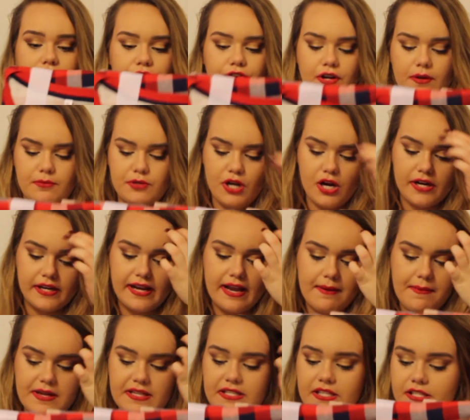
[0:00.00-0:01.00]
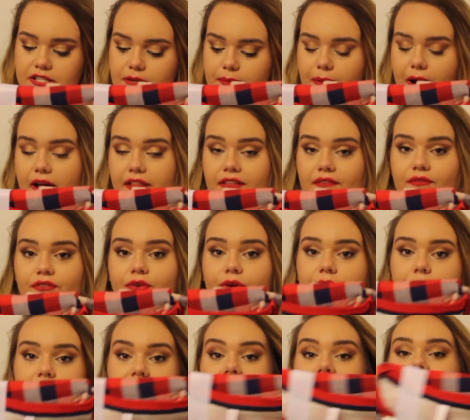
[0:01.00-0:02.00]
from Target. My sister bought them
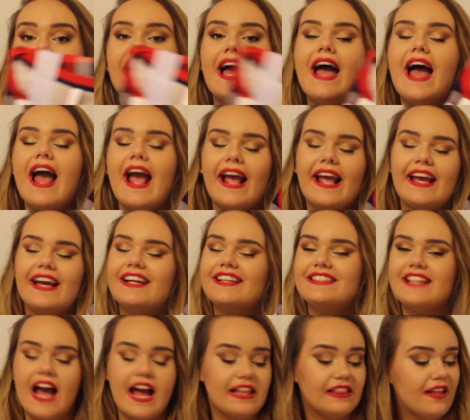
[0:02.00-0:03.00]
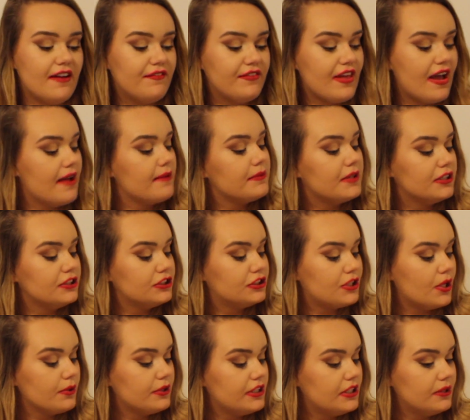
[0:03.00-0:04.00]
for me and I love them. They're
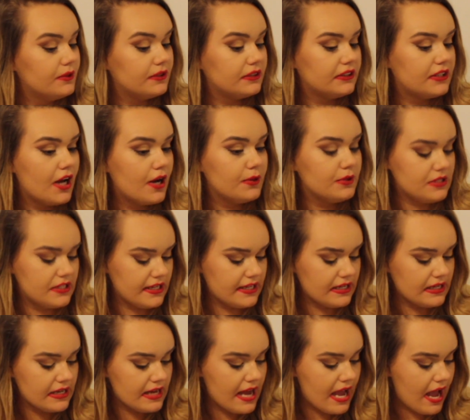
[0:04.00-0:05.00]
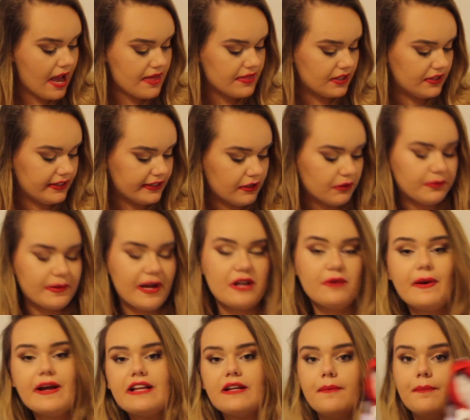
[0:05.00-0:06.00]
so cute and cozy, and they're like a red,
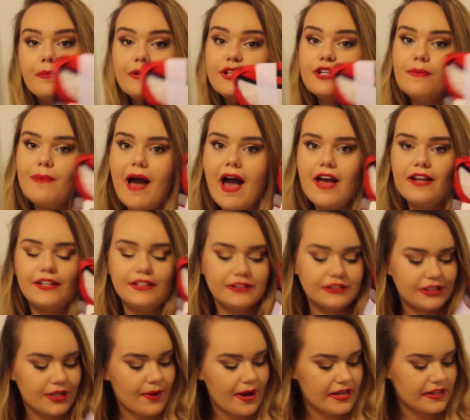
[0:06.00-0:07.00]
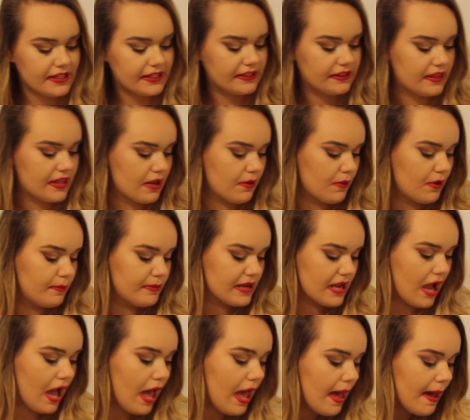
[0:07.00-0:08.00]
white, and blue pattern, so I think they will
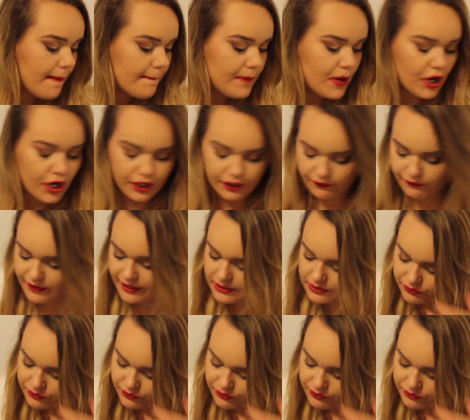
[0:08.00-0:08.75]
be perfect